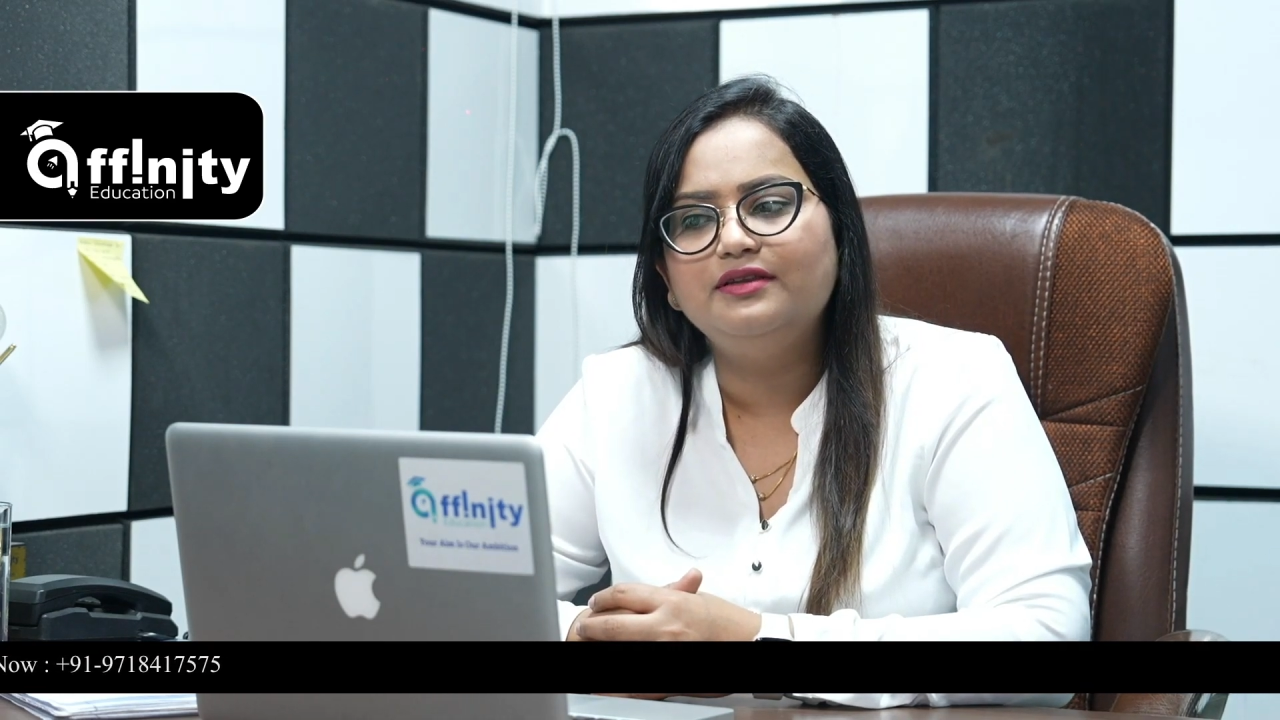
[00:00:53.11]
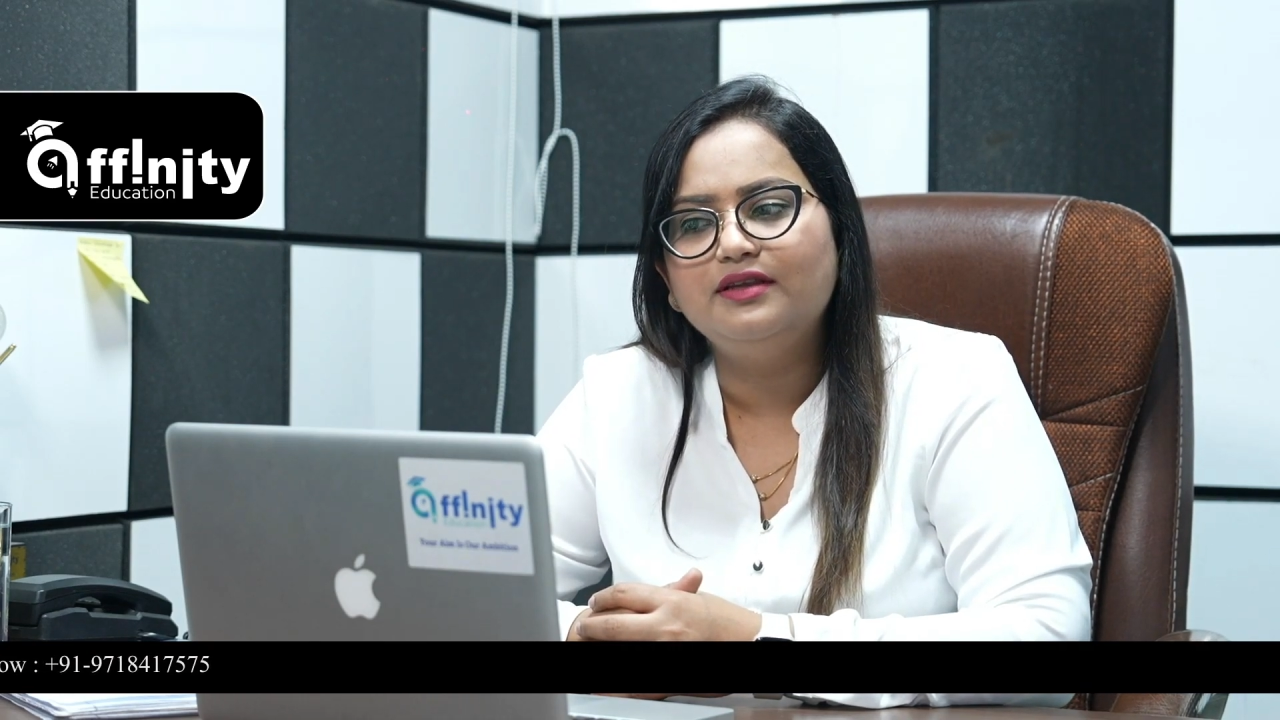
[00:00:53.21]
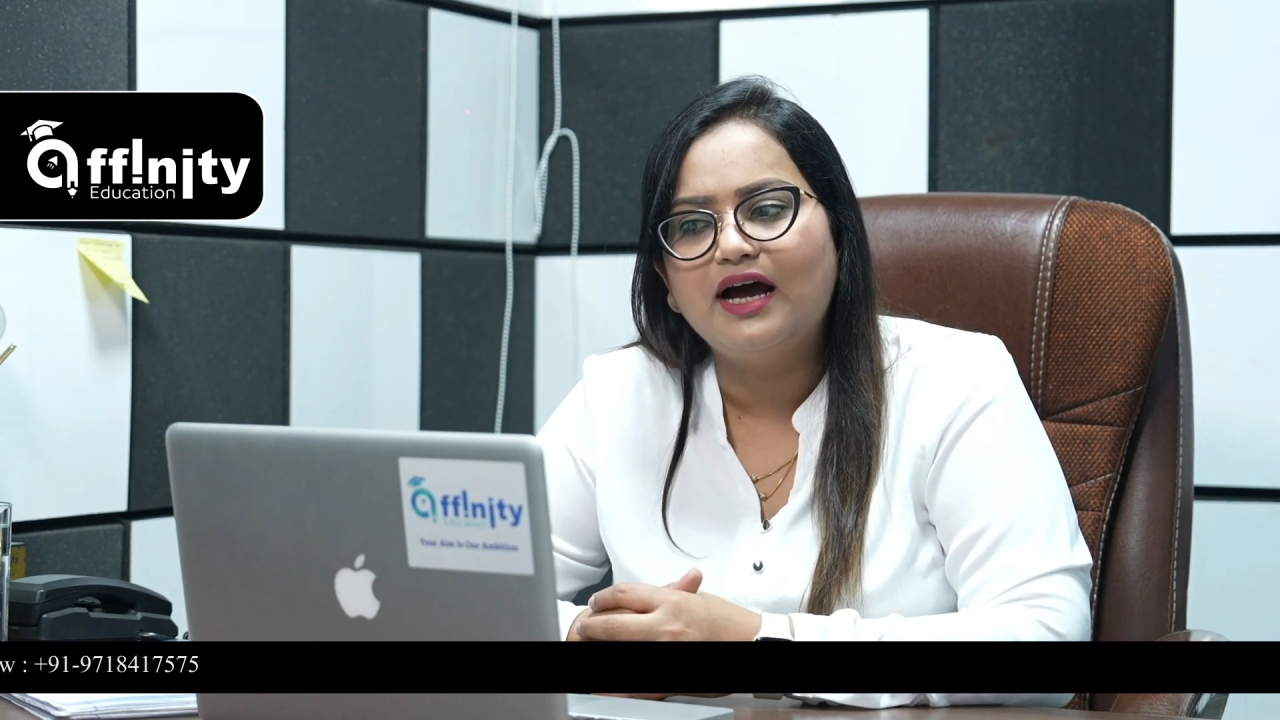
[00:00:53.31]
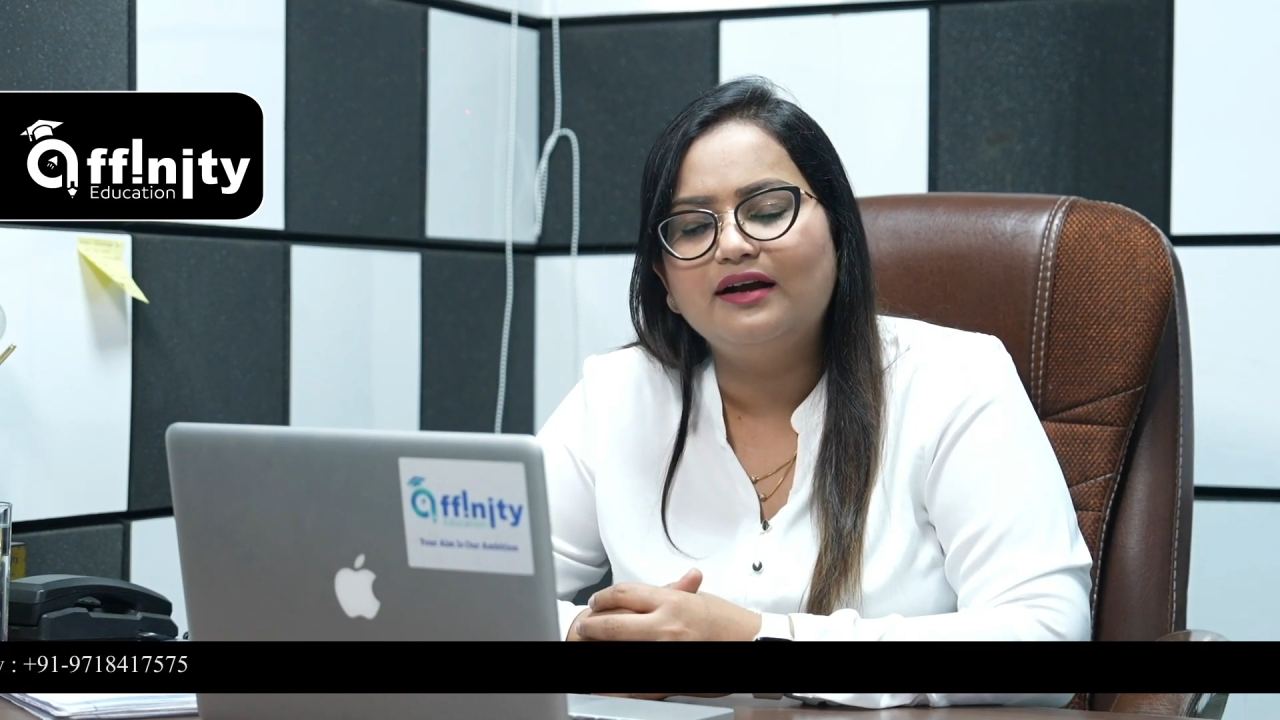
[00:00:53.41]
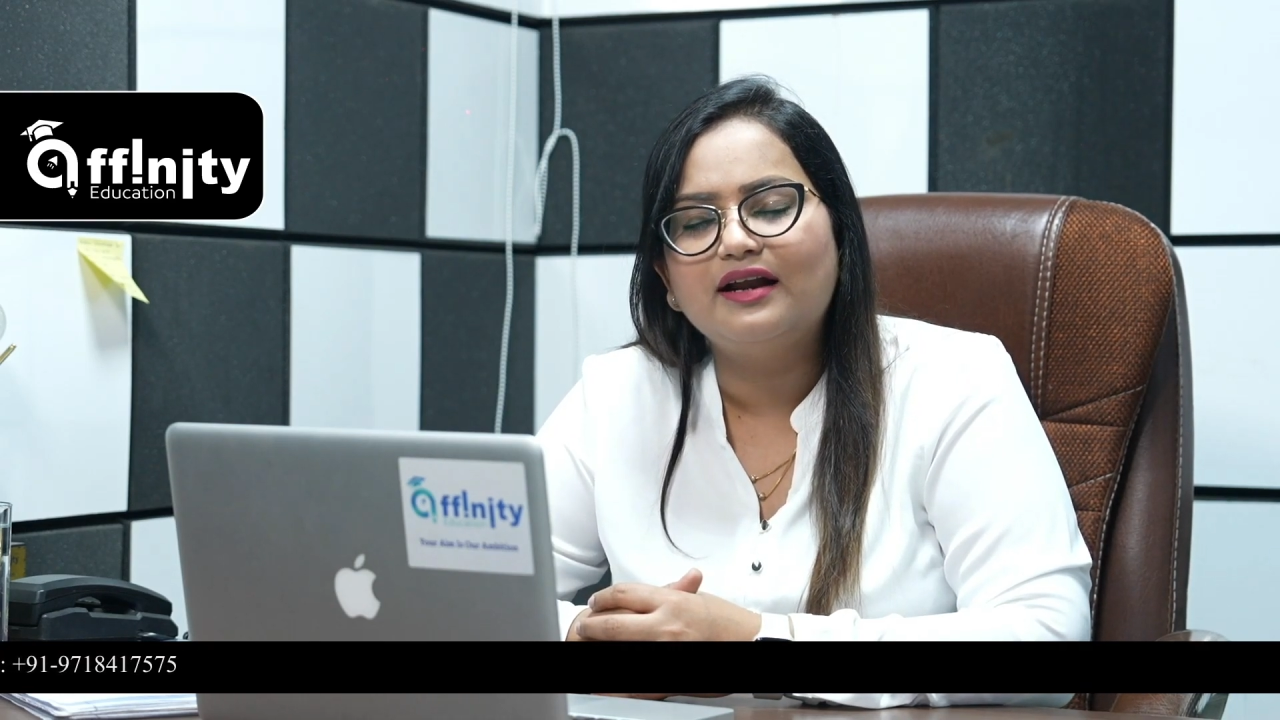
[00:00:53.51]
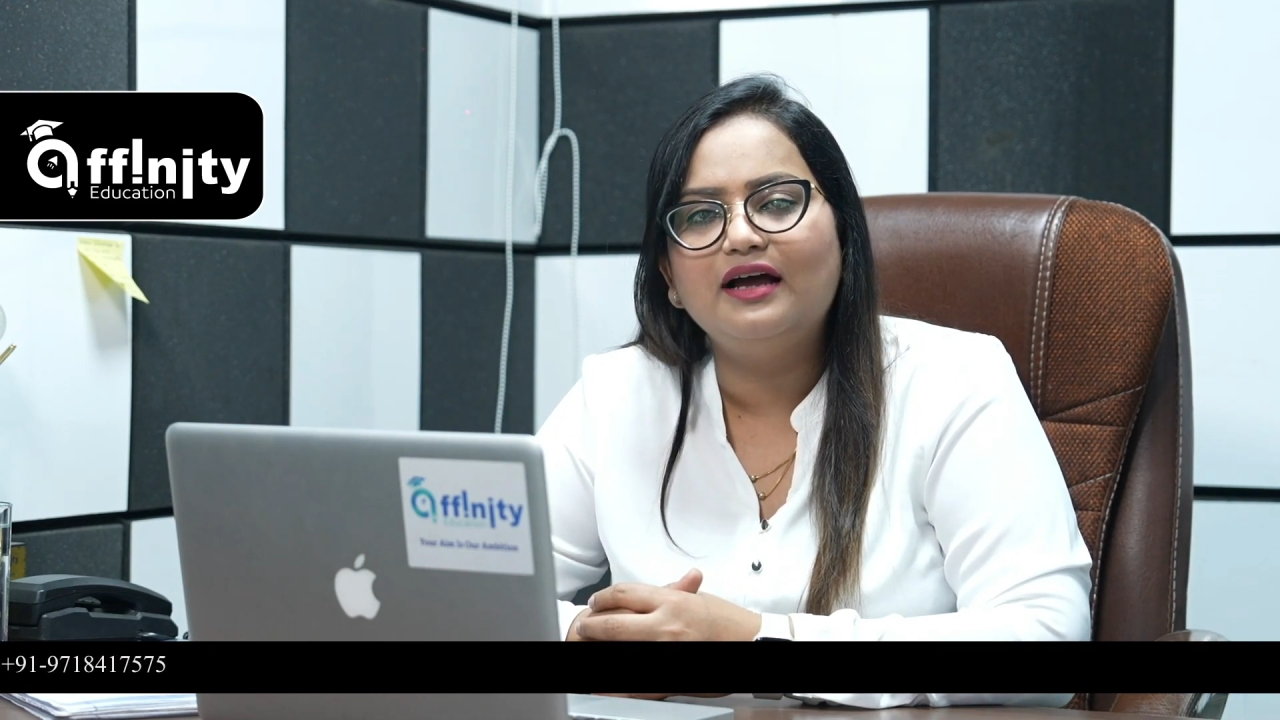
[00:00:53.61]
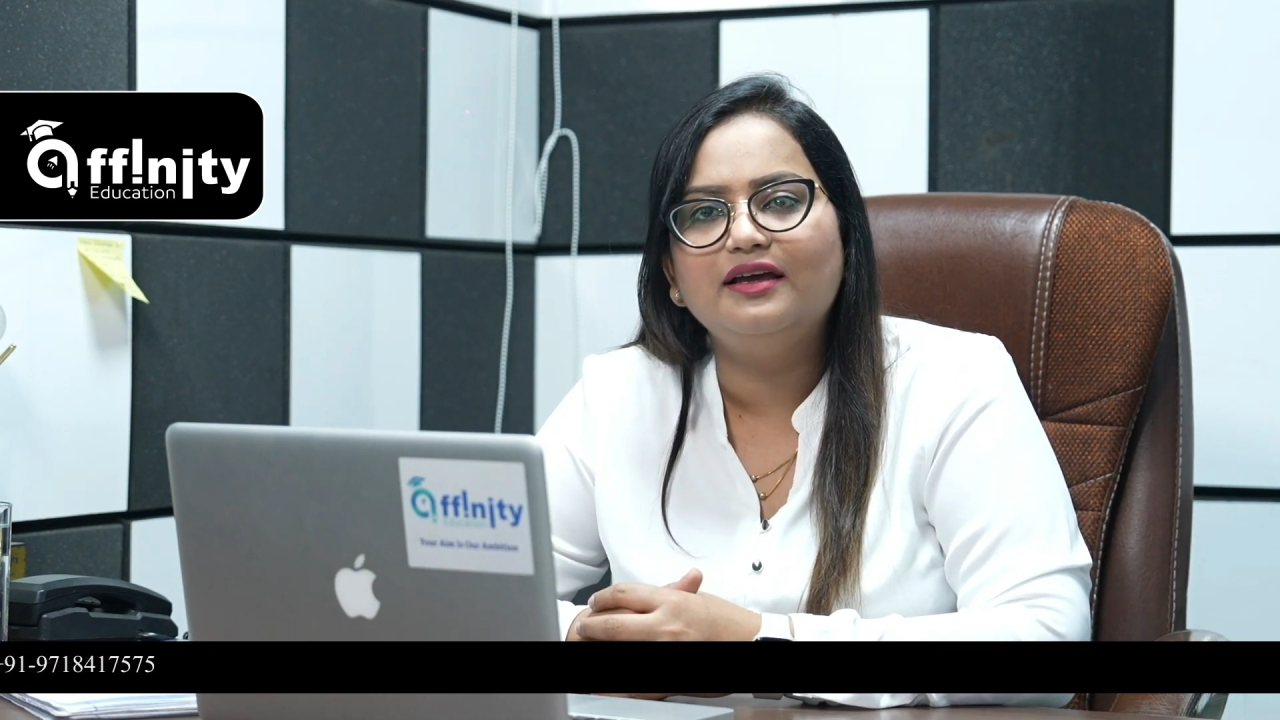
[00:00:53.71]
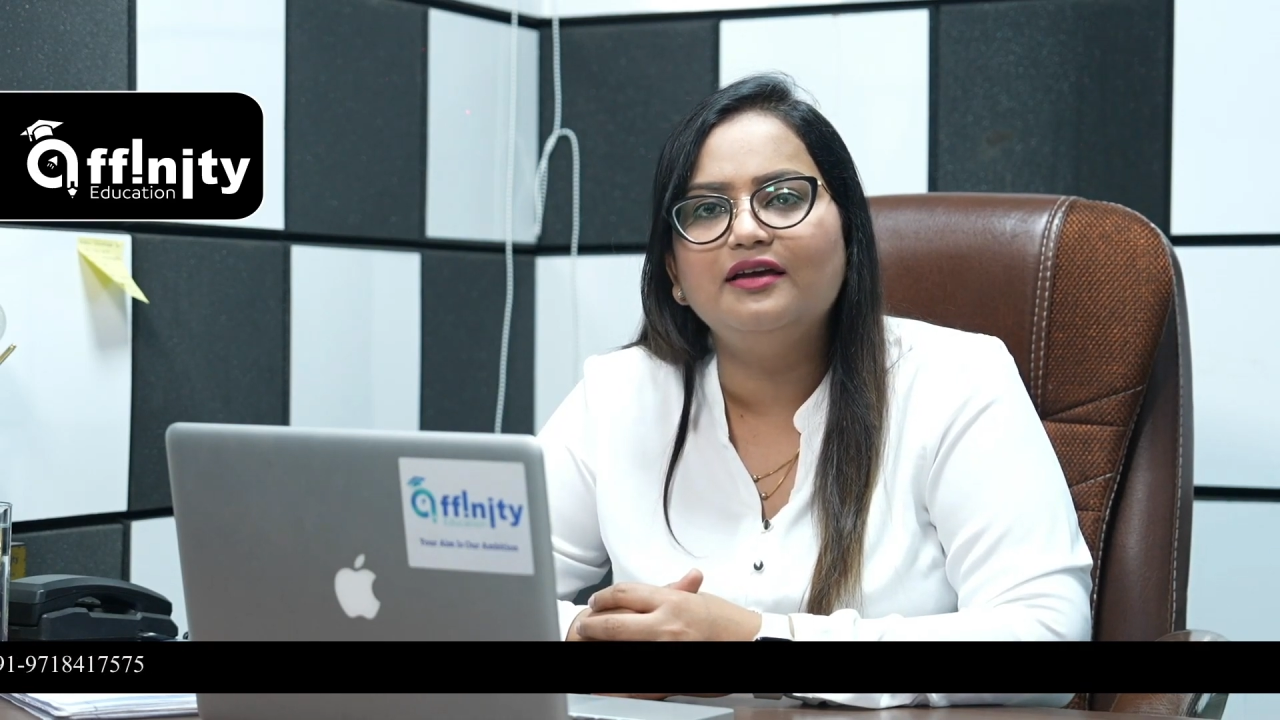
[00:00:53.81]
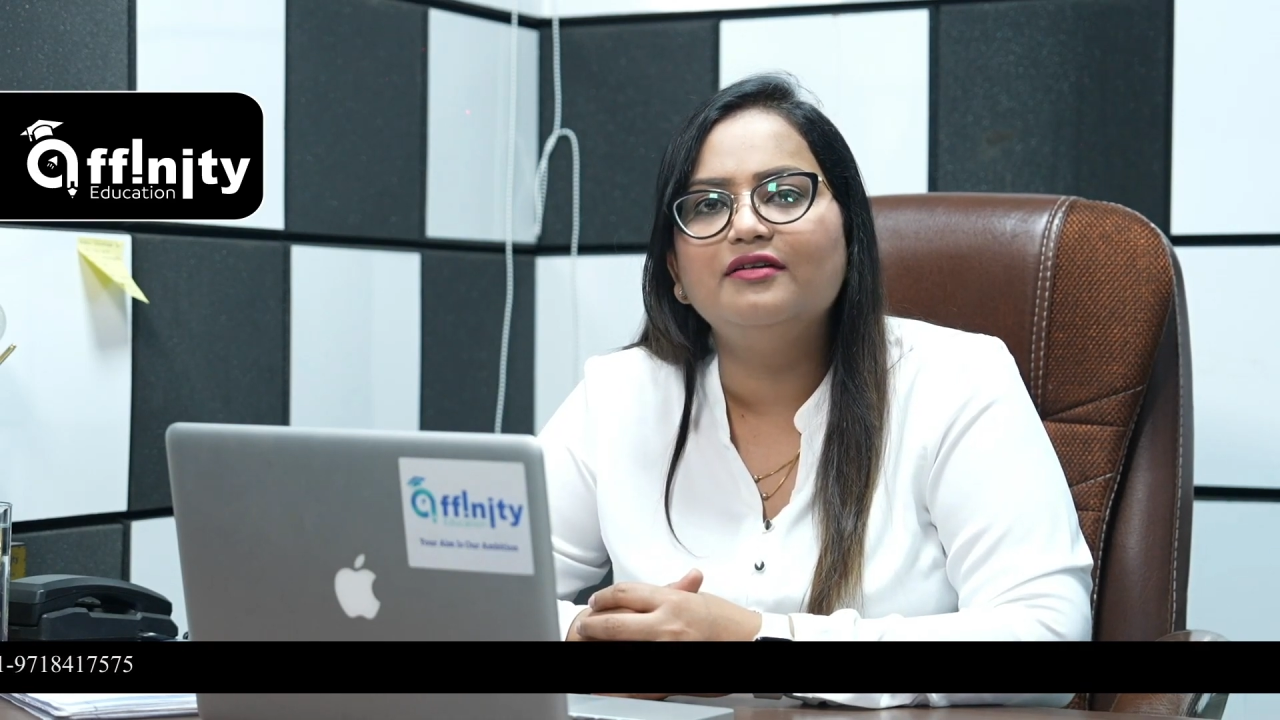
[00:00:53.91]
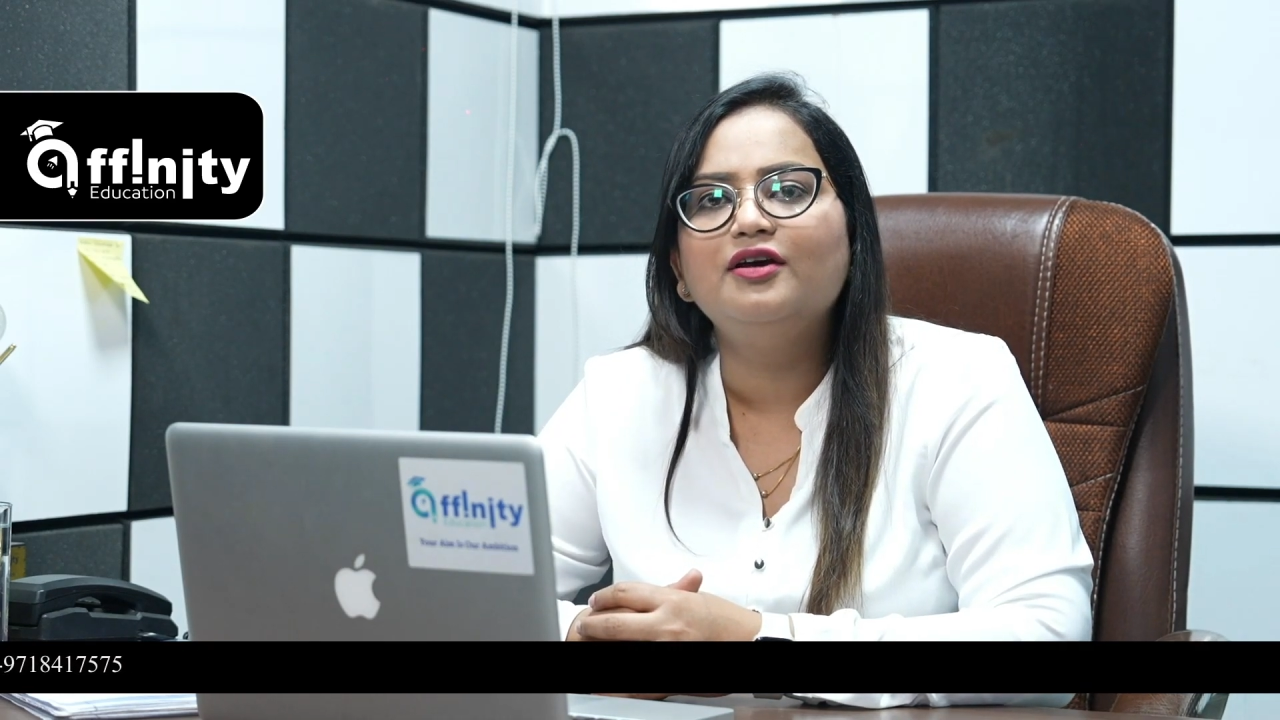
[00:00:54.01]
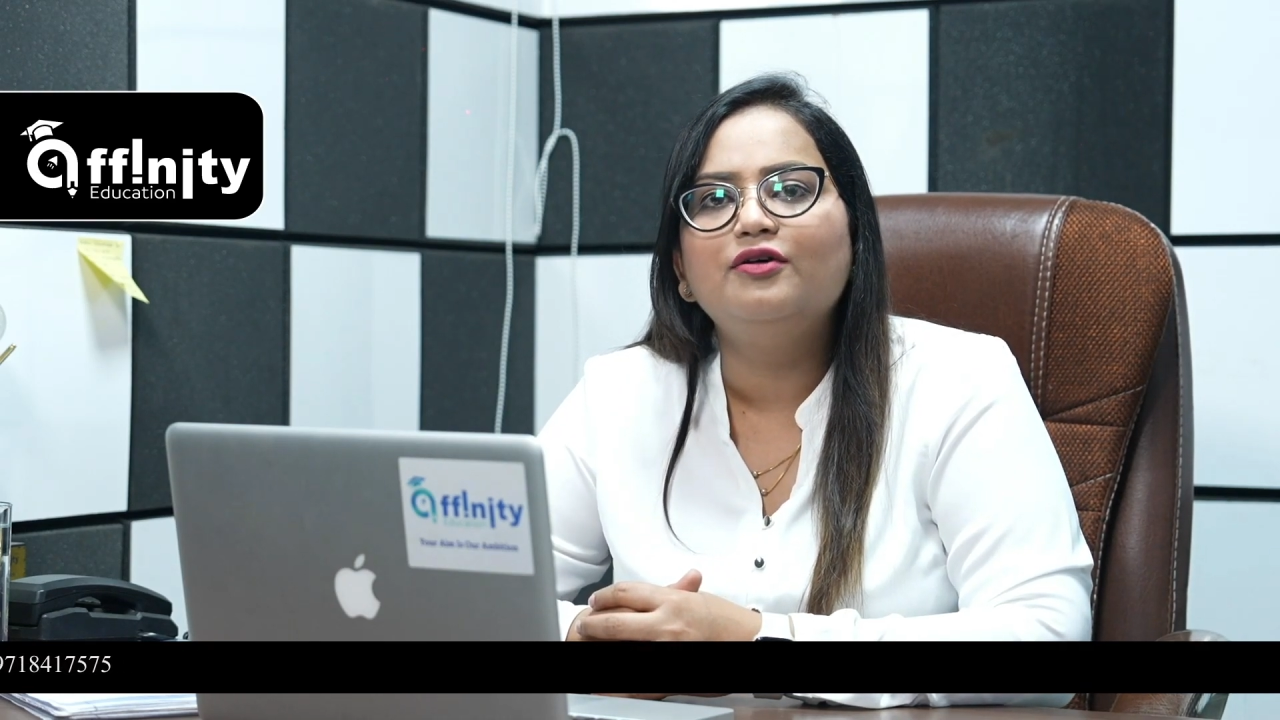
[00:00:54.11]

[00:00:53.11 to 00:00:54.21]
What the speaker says: that ranking,